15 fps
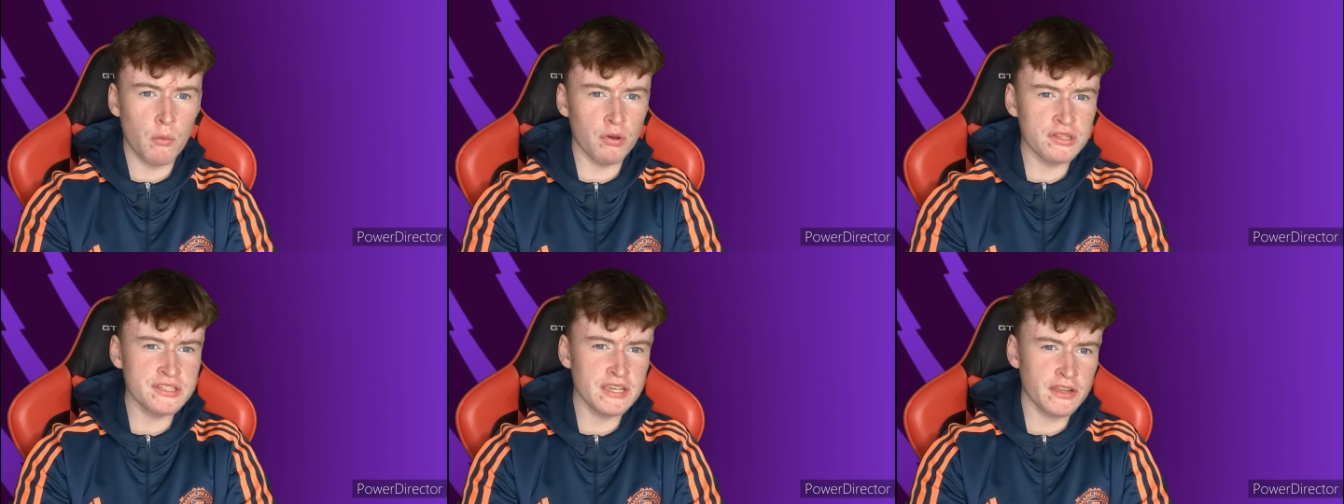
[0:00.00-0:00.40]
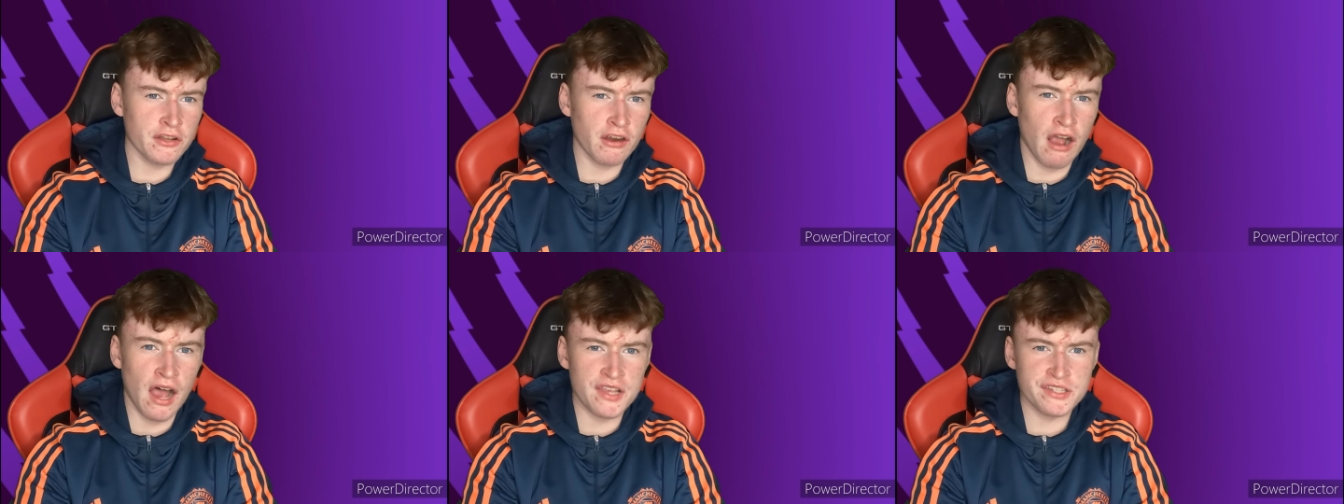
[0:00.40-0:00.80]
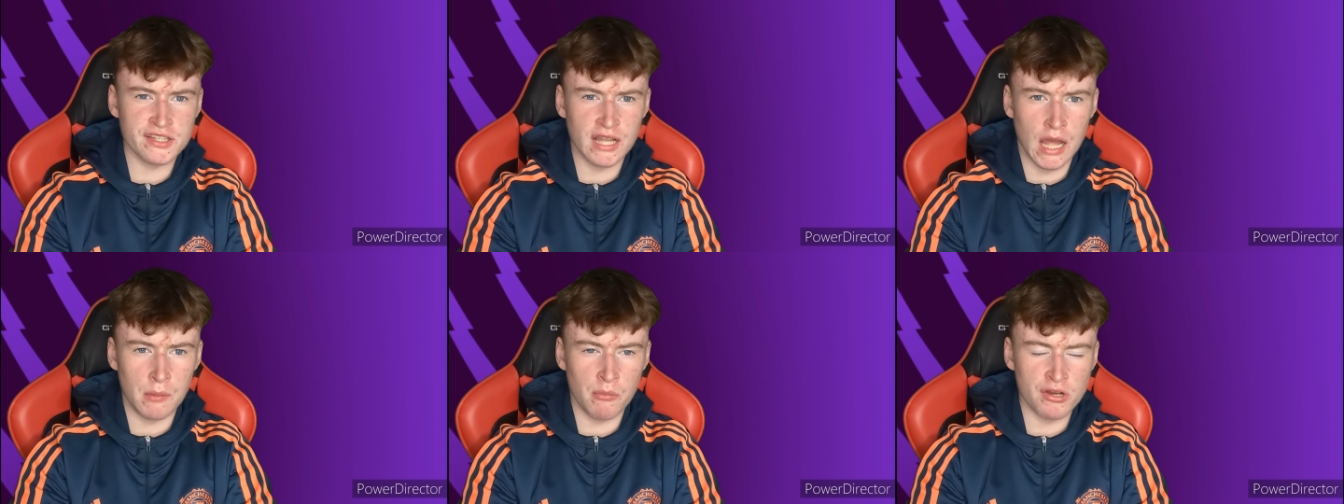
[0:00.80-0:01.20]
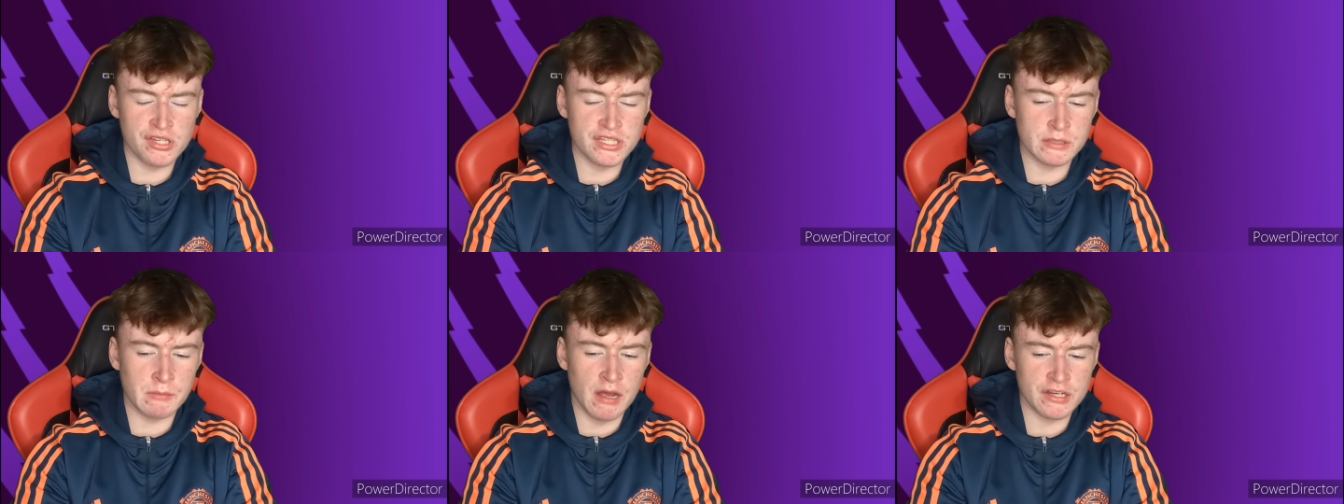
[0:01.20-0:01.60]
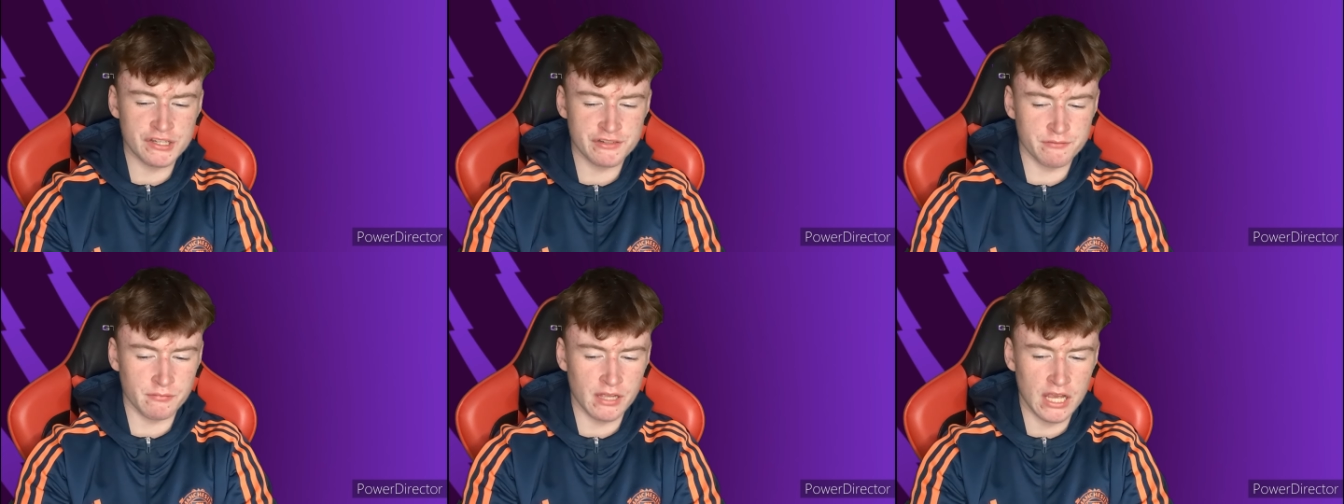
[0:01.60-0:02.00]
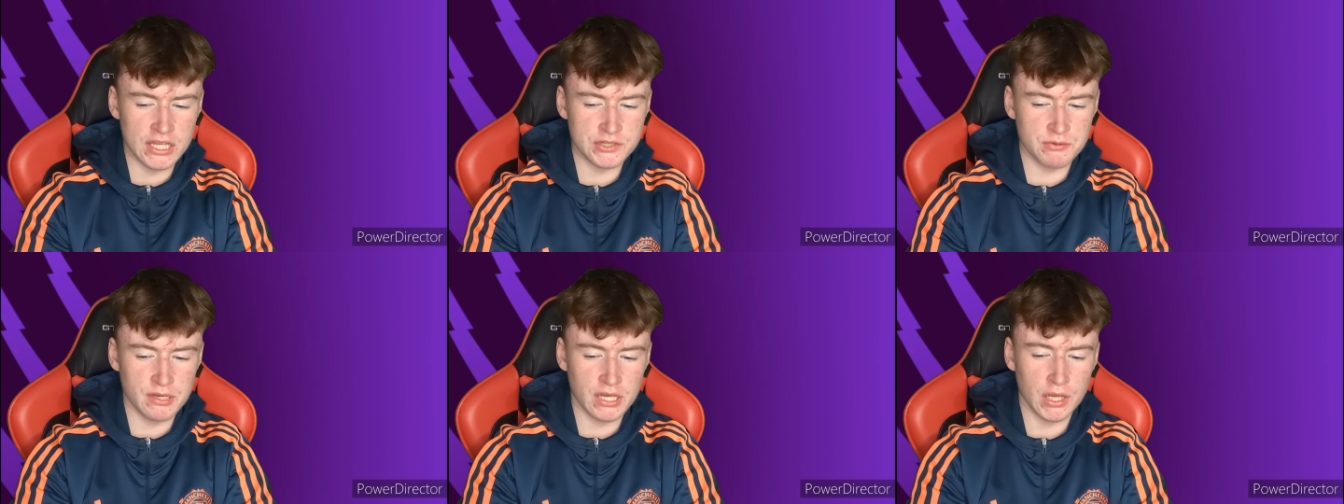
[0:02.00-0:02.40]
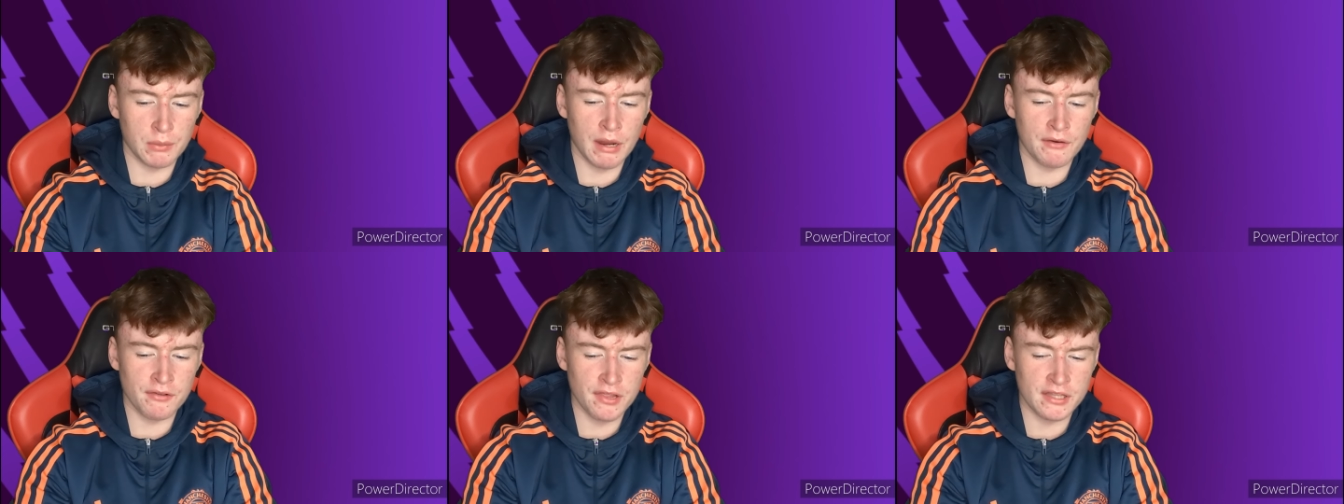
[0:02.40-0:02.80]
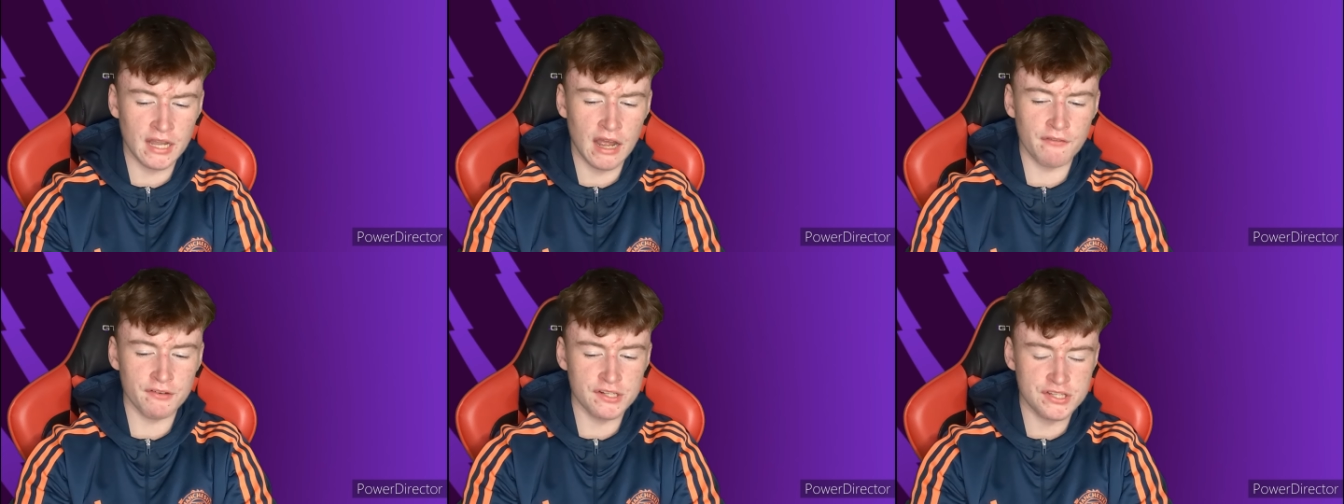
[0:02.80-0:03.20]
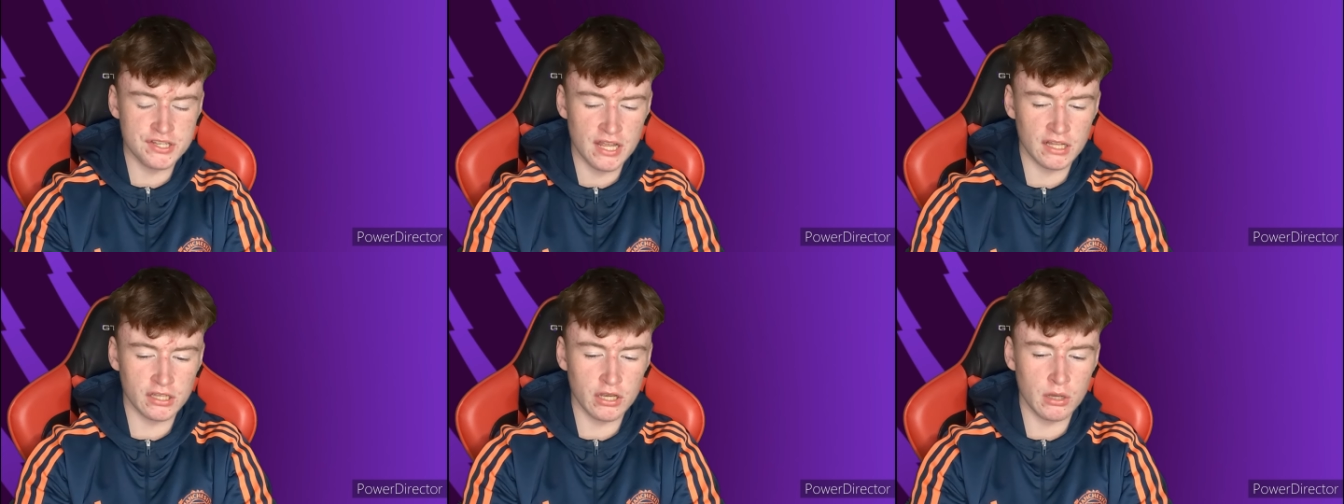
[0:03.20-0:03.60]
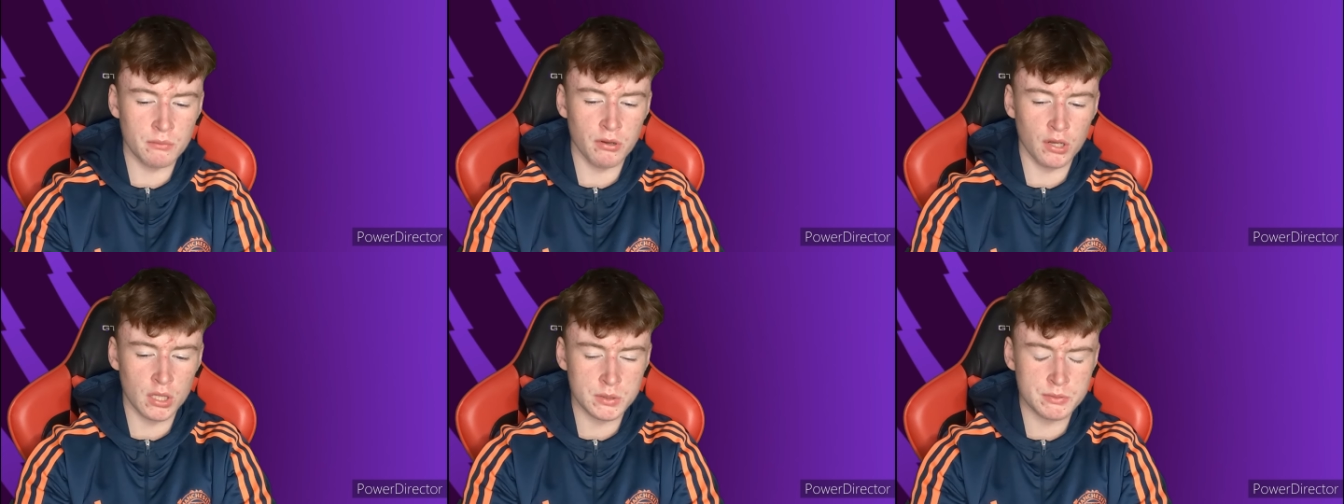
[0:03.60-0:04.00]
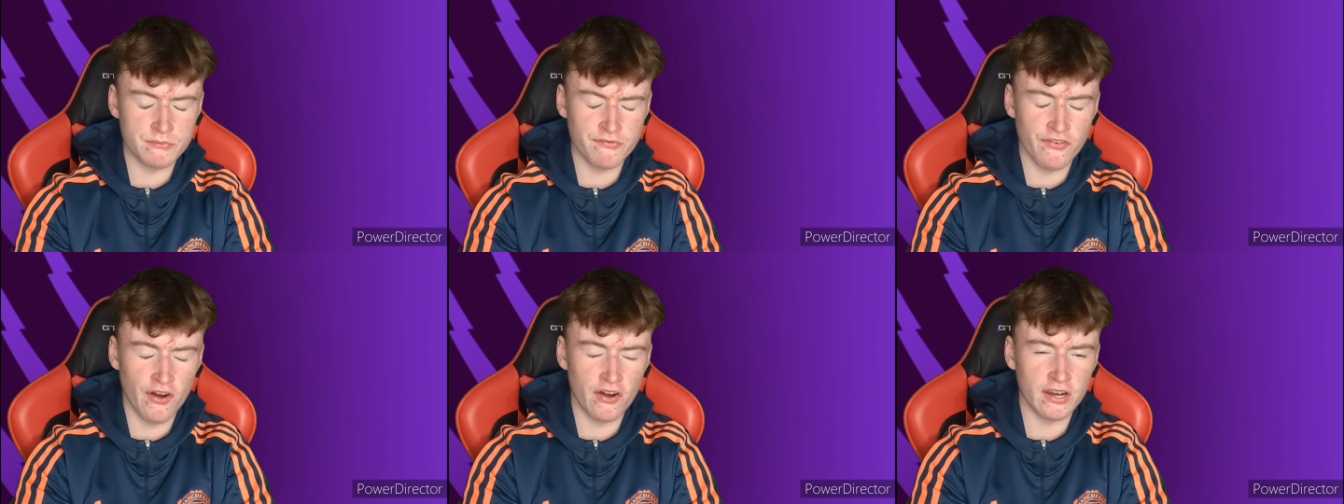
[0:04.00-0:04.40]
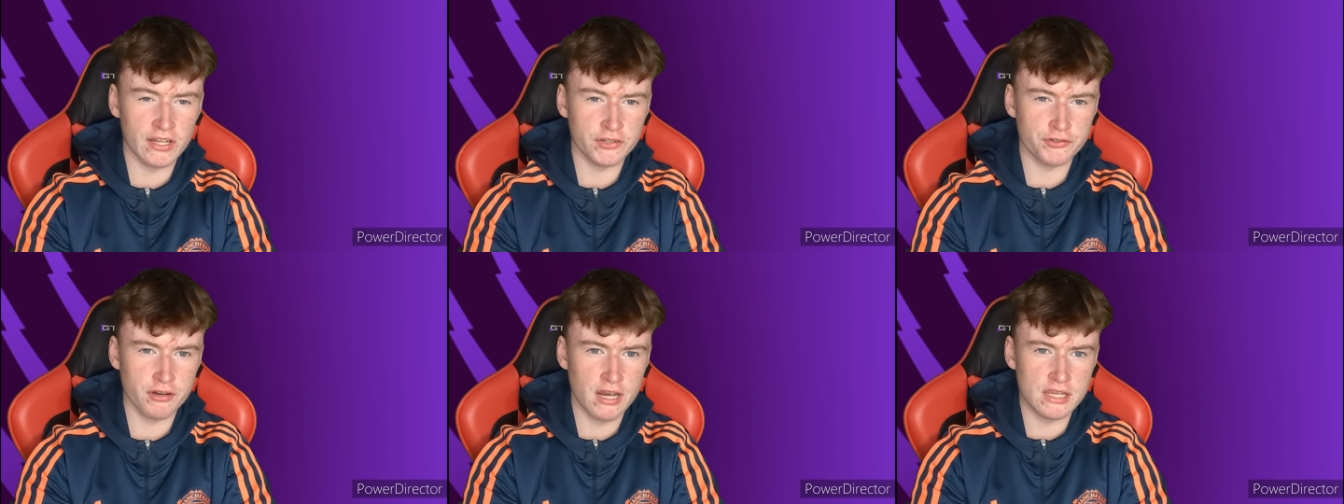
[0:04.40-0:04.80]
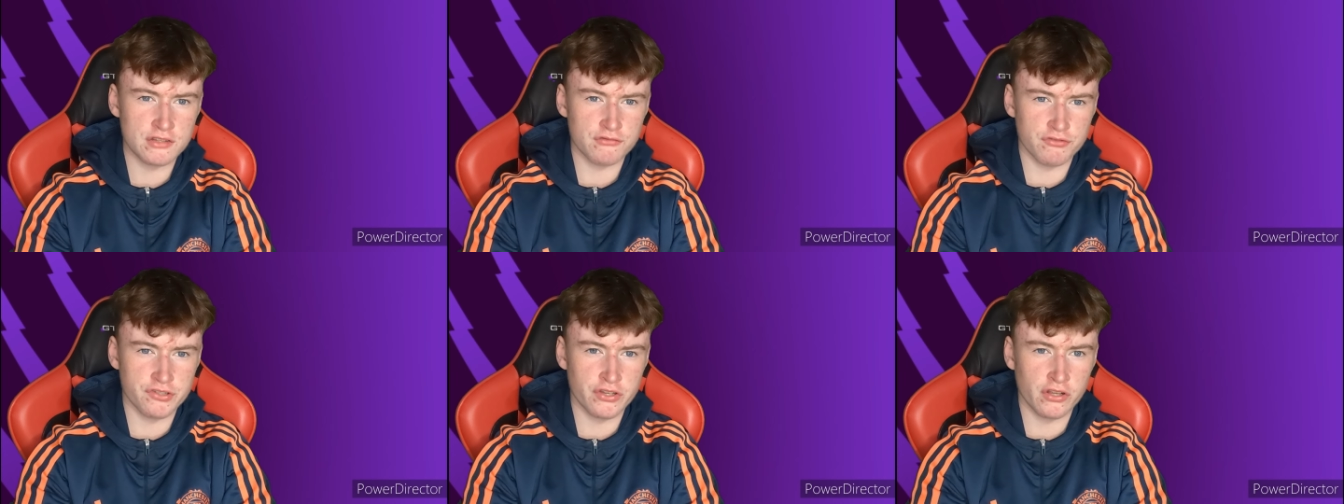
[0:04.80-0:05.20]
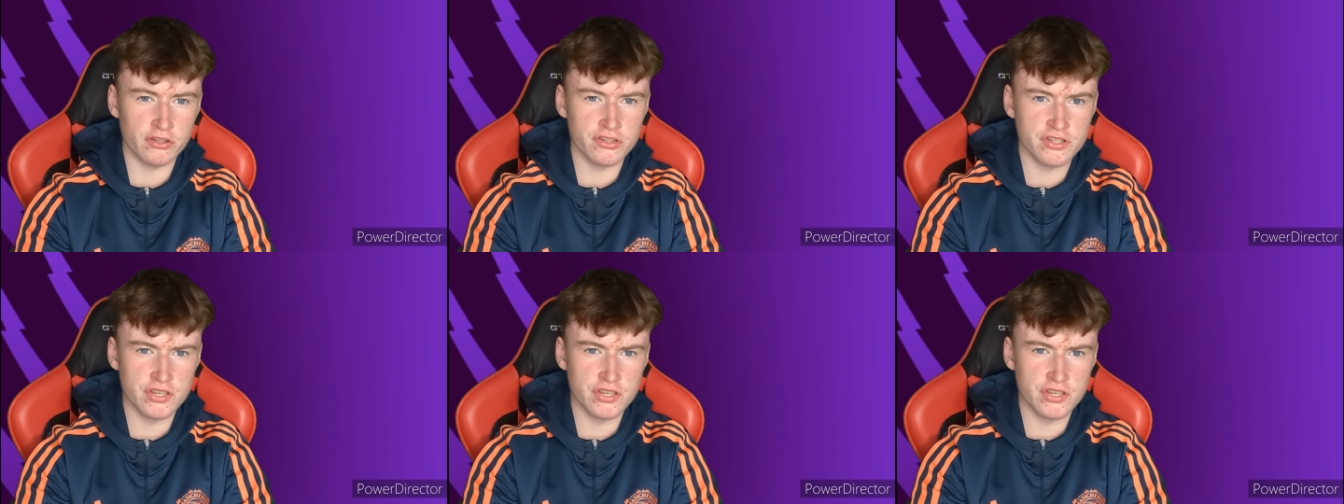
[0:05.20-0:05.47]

I wouldn't say they're as glamorous as the matches from last week, however, they definitely still could put up some very interesting results.